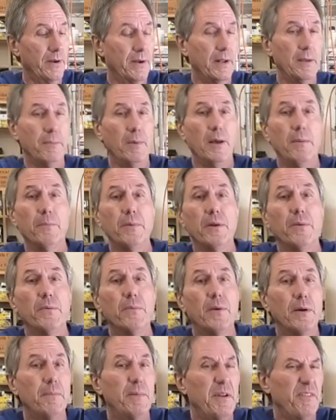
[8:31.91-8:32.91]
And I'm, I'm going to
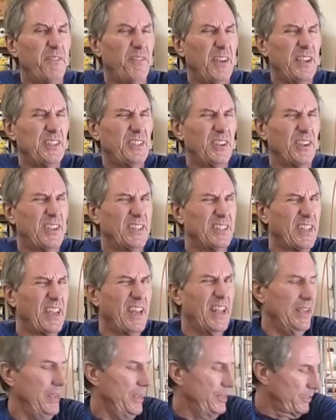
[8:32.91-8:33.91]
rub my face here because I
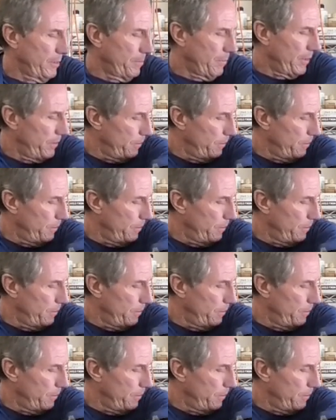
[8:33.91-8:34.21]
got an itch on my